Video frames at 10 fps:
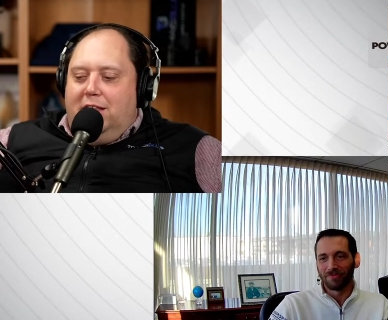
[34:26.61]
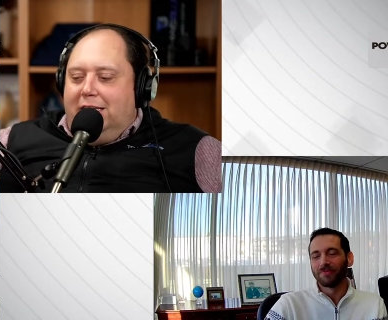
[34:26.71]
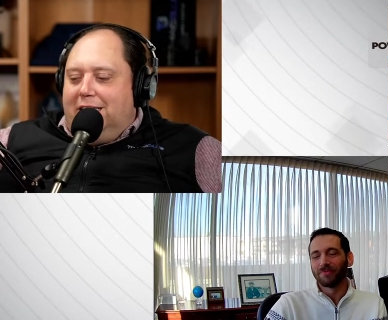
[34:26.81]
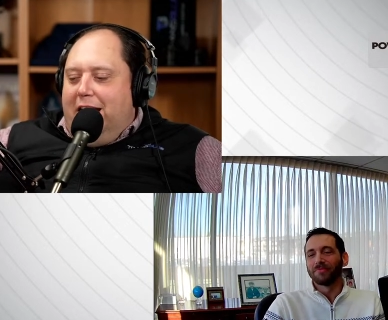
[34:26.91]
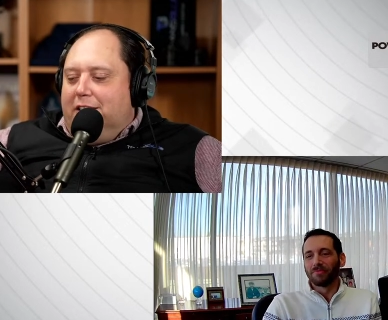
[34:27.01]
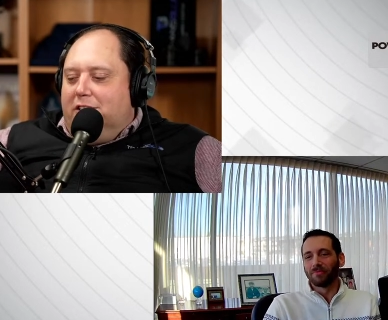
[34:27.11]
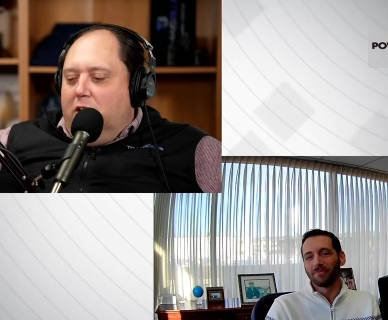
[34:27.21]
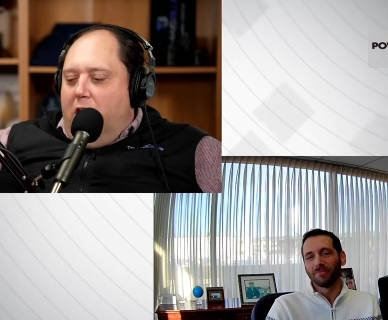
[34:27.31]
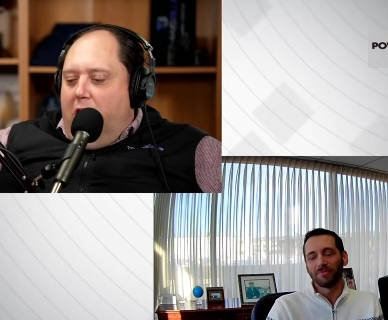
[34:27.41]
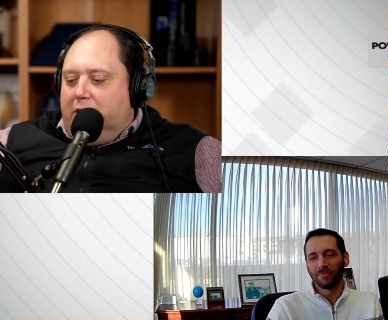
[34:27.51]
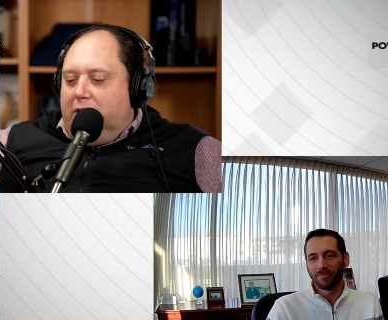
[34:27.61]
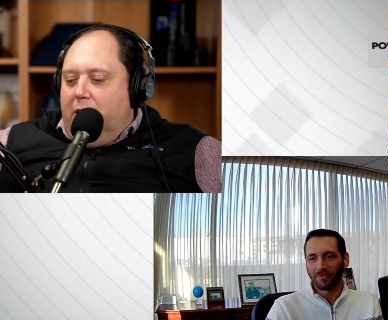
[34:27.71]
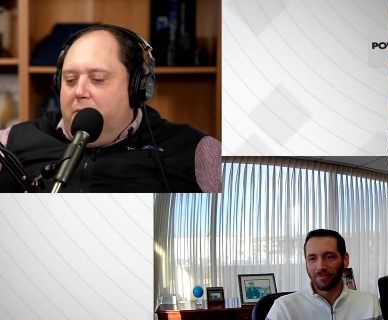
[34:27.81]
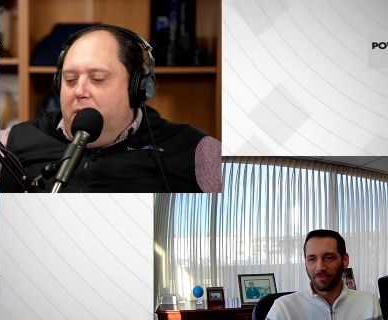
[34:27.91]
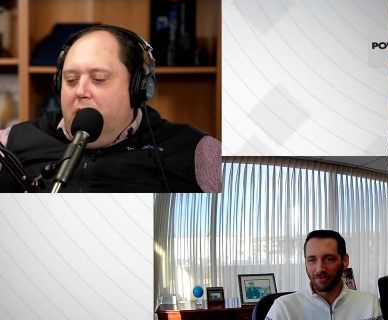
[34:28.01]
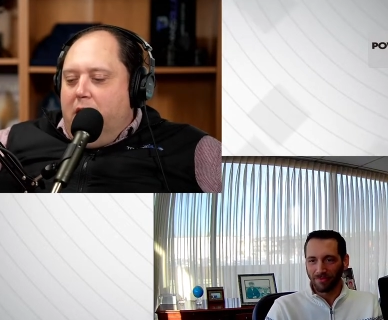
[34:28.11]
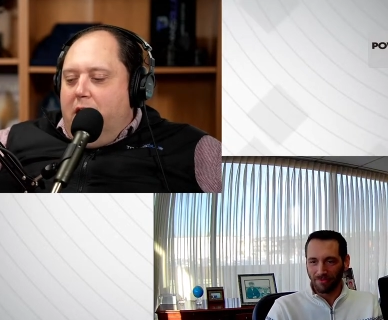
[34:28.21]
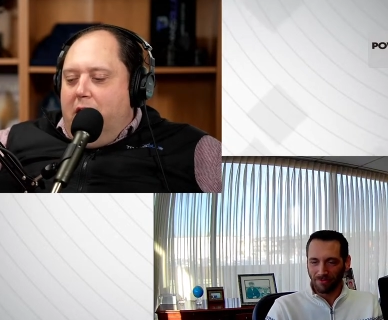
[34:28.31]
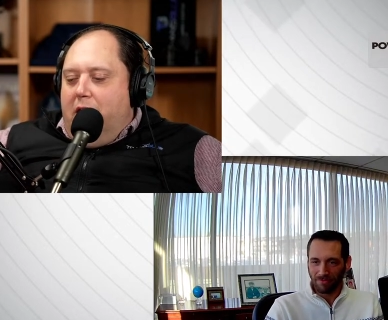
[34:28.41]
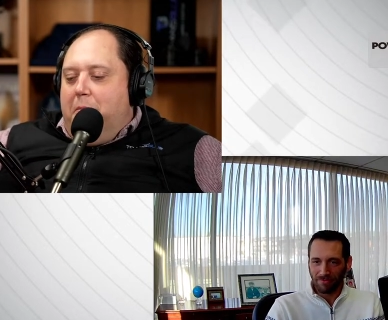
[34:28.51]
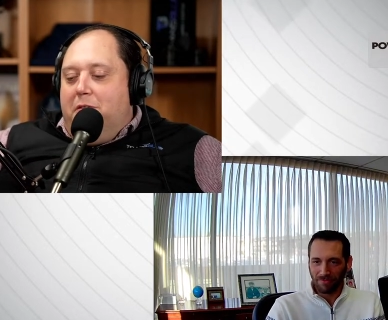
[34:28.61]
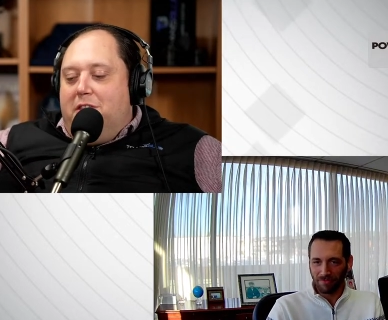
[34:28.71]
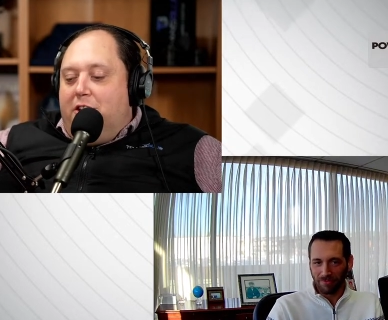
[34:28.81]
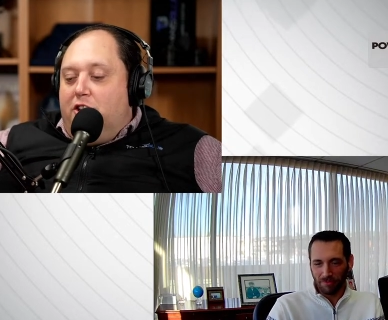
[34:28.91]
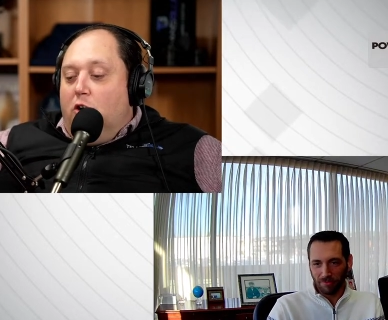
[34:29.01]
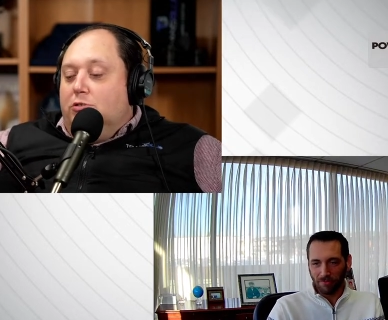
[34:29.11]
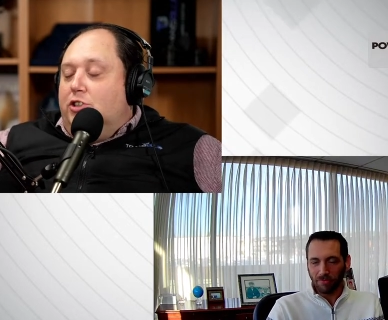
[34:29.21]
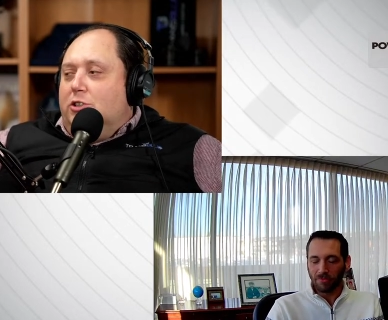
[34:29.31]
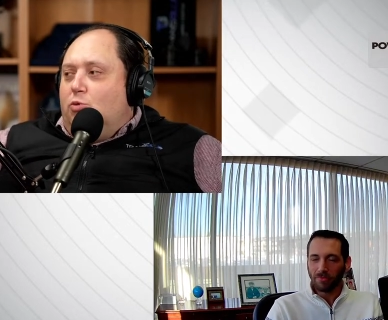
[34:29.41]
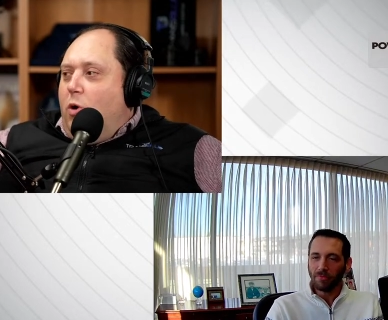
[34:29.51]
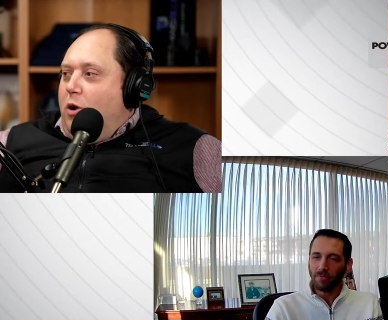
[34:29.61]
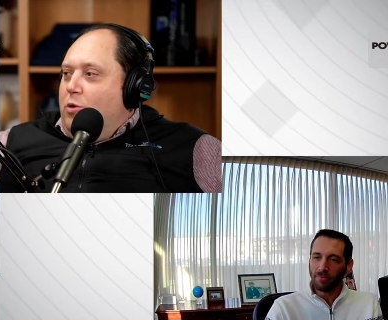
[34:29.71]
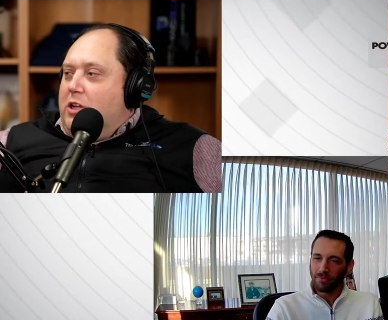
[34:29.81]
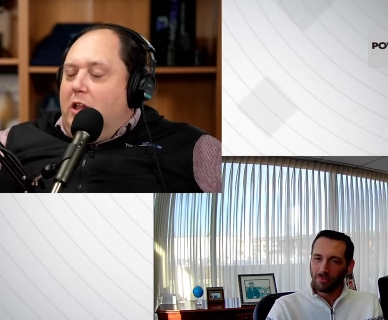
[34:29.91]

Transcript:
Speaker 1: These guys are awesome. Um, they don't just work with